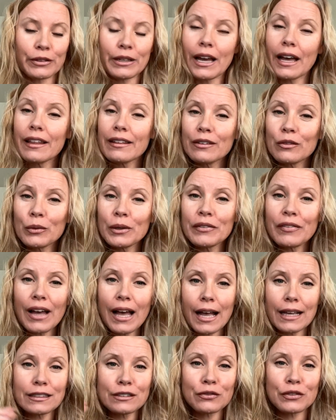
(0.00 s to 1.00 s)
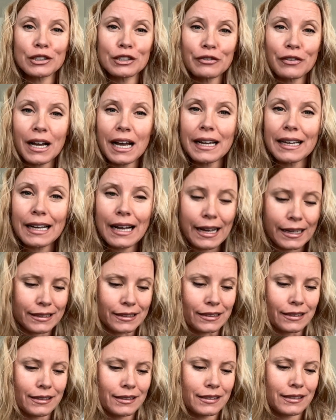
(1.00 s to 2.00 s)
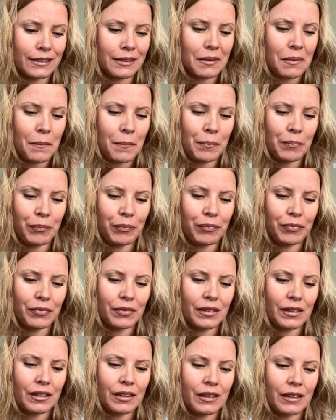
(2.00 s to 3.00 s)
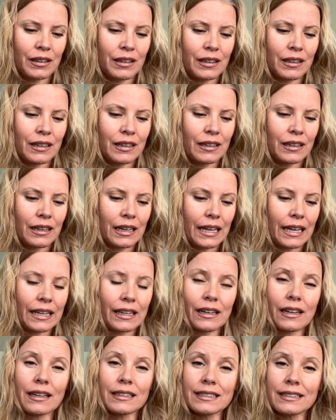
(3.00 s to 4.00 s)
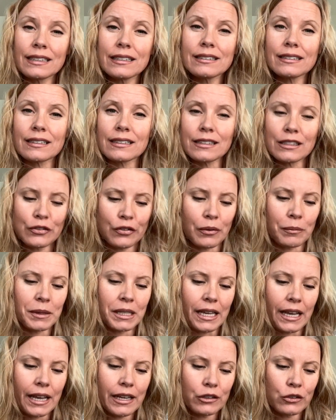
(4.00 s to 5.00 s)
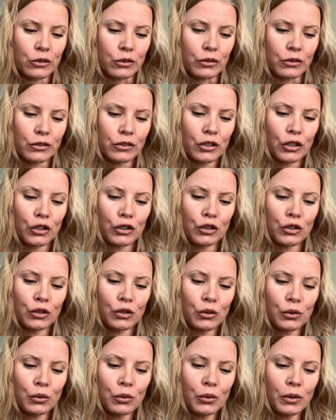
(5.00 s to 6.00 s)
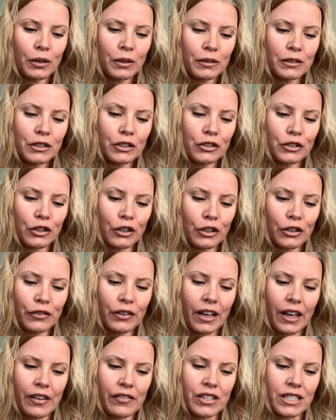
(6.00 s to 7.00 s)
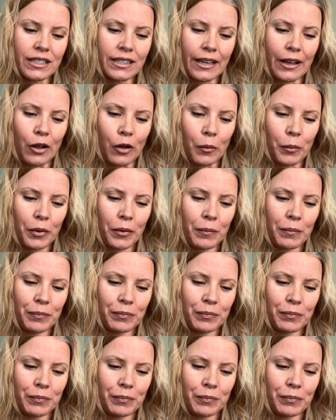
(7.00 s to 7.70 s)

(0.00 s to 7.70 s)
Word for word: now that we've asked for divine guidance and assistance from the angels, you deserve heaven's help.